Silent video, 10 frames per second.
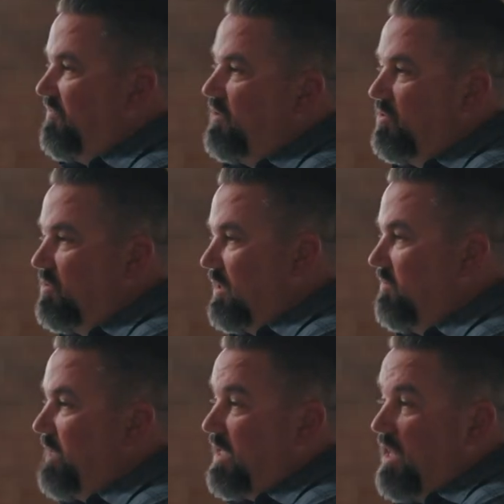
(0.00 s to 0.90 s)
few
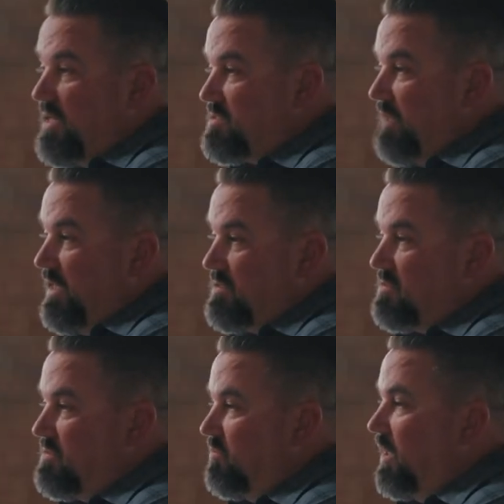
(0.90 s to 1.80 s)
of my
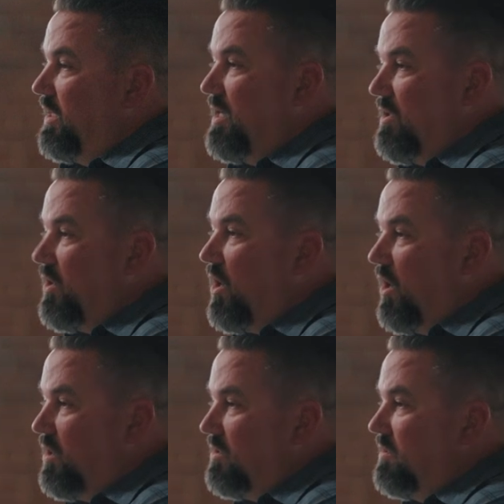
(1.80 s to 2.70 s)
classmates running down the
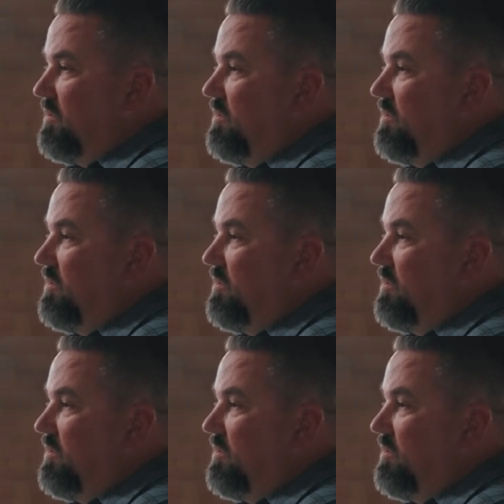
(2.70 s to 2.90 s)
hall,